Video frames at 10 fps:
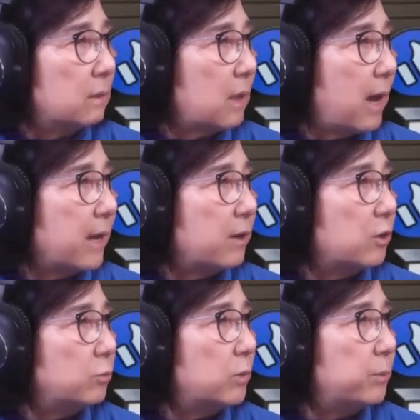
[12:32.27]

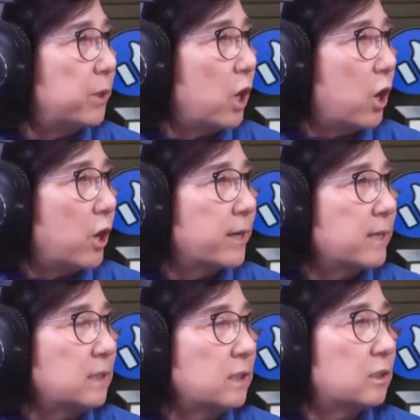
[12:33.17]
title will be
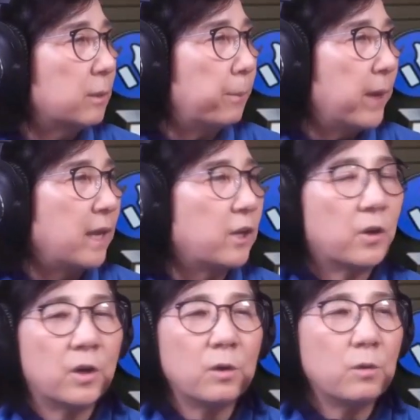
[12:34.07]
artist,
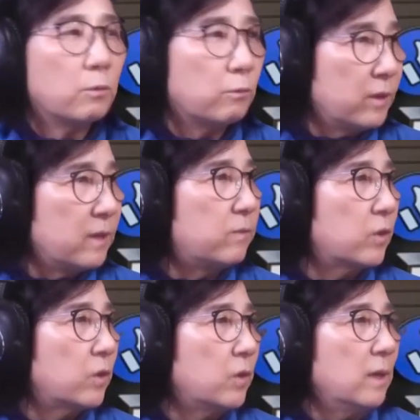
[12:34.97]
painter,
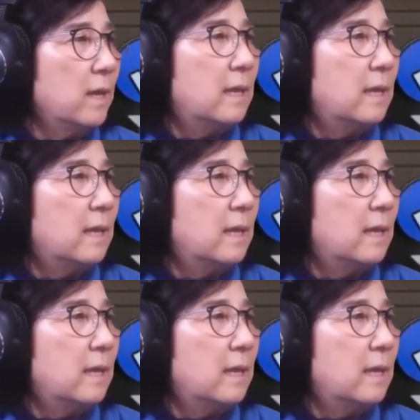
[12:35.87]
weaver,